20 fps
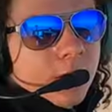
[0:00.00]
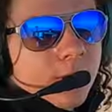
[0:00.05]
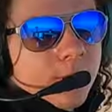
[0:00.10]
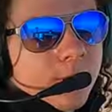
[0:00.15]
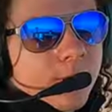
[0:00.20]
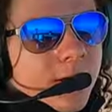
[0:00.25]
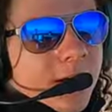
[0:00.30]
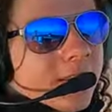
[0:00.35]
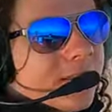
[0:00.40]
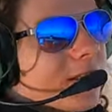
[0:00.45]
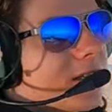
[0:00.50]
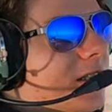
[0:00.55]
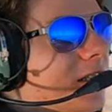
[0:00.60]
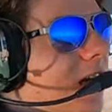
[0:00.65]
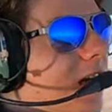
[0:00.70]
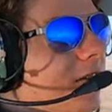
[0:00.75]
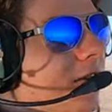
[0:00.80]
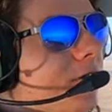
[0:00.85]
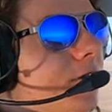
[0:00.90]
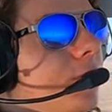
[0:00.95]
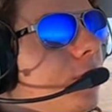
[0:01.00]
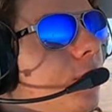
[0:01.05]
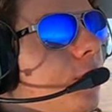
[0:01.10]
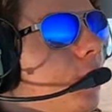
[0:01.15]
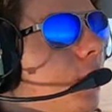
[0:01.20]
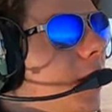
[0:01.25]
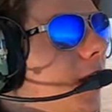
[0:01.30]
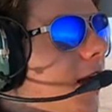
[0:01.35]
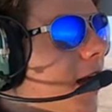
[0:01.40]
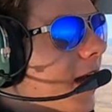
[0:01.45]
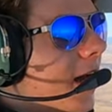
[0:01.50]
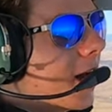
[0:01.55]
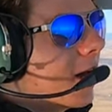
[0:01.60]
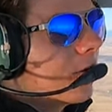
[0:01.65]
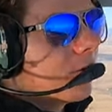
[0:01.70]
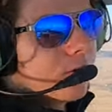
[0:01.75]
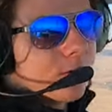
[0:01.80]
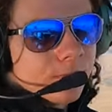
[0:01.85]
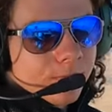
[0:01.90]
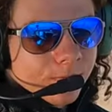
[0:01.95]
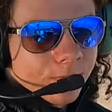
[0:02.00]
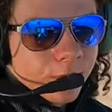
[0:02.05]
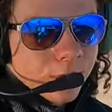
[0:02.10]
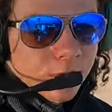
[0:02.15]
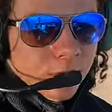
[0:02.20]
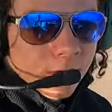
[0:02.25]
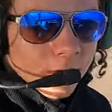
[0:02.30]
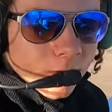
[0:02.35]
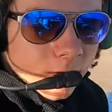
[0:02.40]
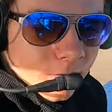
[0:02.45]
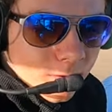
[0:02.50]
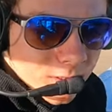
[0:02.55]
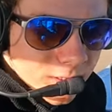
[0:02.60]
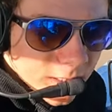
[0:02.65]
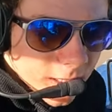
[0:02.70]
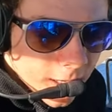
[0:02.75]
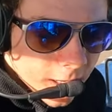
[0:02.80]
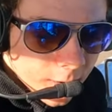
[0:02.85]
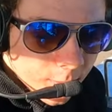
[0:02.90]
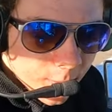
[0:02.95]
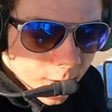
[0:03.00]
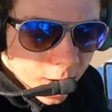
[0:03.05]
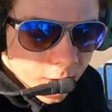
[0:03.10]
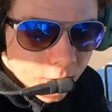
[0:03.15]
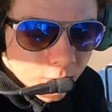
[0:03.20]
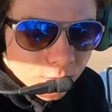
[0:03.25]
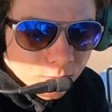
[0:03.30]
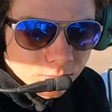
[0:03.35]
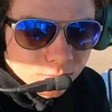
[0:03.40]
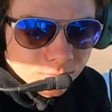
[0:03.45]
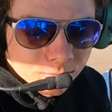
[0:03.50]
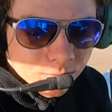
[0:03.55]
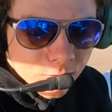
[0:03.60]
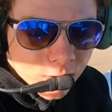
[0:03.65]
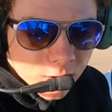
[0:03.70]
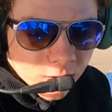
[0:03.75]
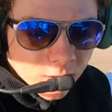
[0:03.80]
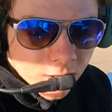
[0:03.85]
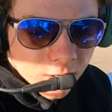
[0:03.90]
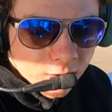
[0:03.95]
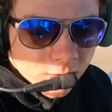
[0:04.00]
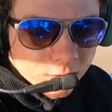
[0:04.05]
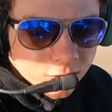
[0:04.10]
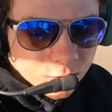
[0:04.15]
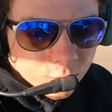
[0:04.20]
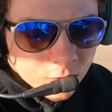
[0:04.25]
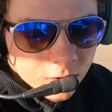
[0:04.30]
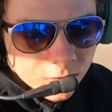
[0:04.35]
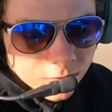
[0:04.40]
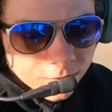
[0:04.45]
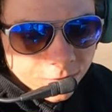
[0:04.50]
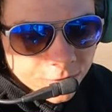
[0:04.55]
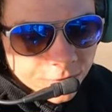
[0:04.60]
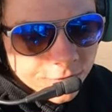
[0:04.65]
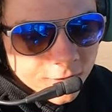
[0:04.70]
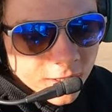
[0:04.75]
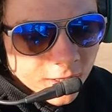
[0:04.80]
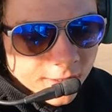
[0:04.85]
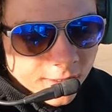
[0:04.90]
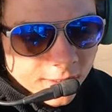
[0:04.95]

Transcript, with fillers: But at this altitude, you lean it out to get about, I don't know, 1250 on